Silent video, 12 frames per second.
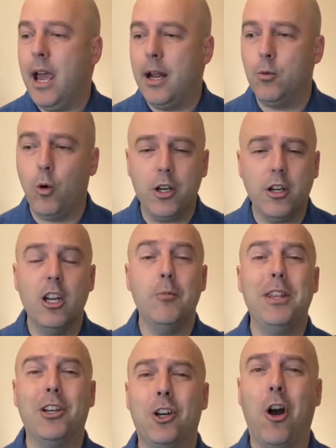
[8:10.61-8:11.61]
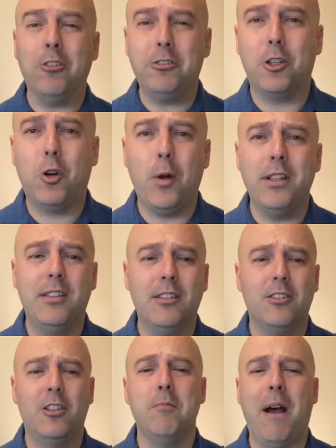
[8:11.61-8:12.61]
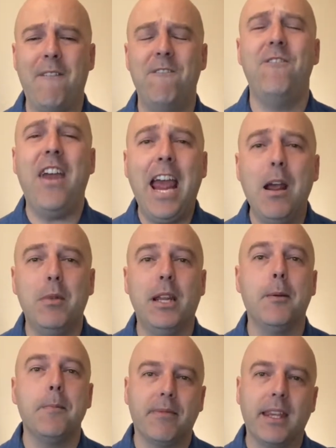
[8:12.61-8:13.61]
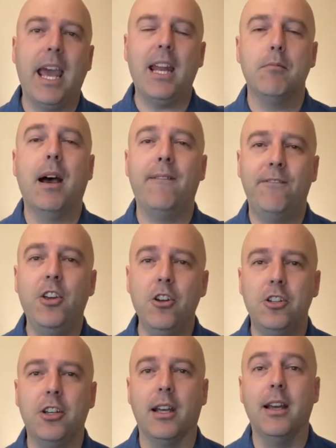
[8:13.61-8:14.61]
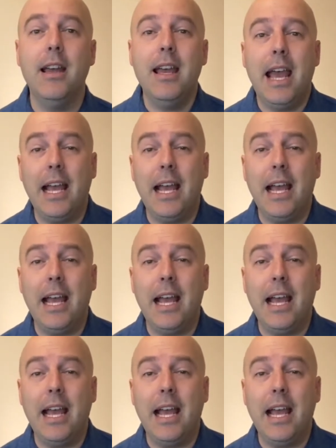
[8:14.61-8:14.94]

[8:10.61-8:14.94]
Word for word: and what are going to be the consequences to my family and my future.